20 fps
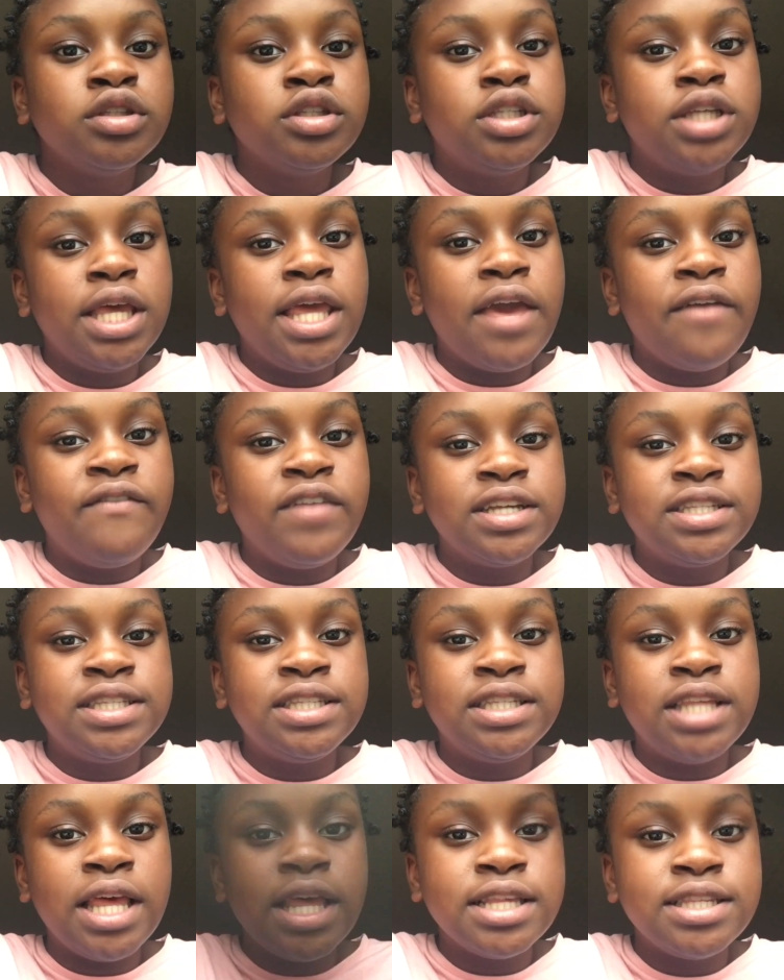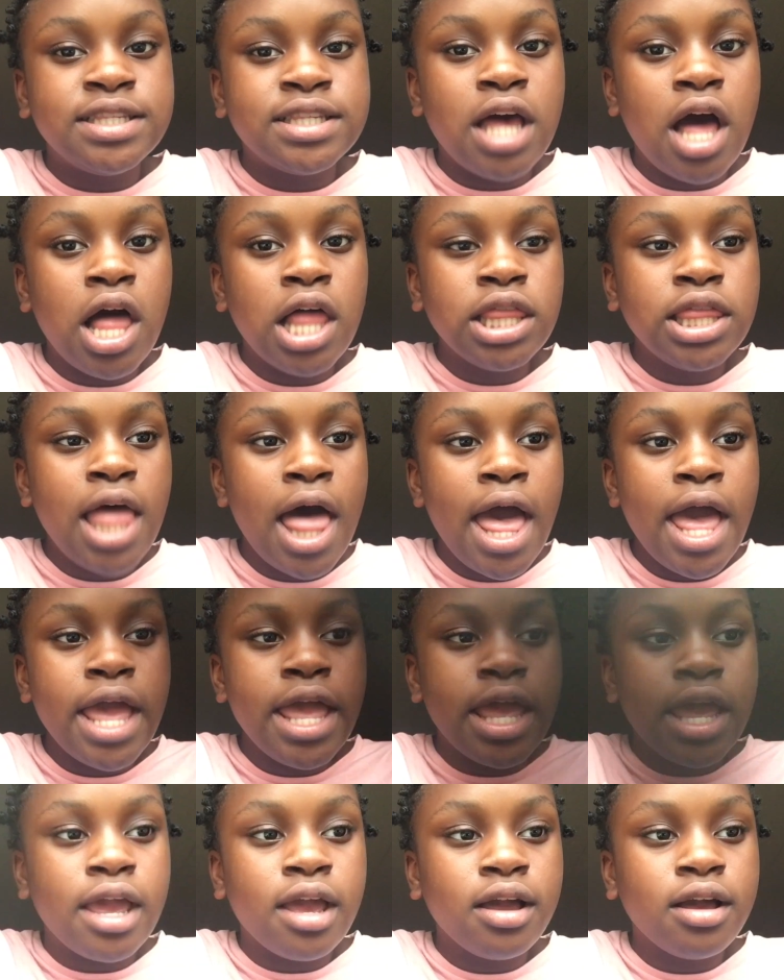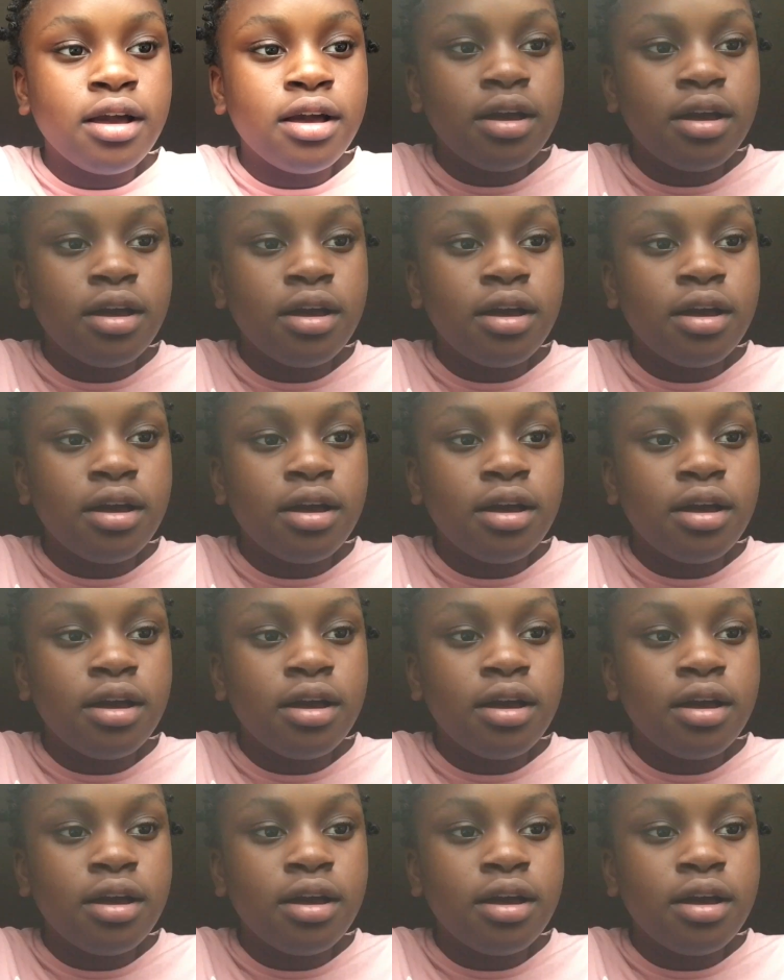to give a sis a like.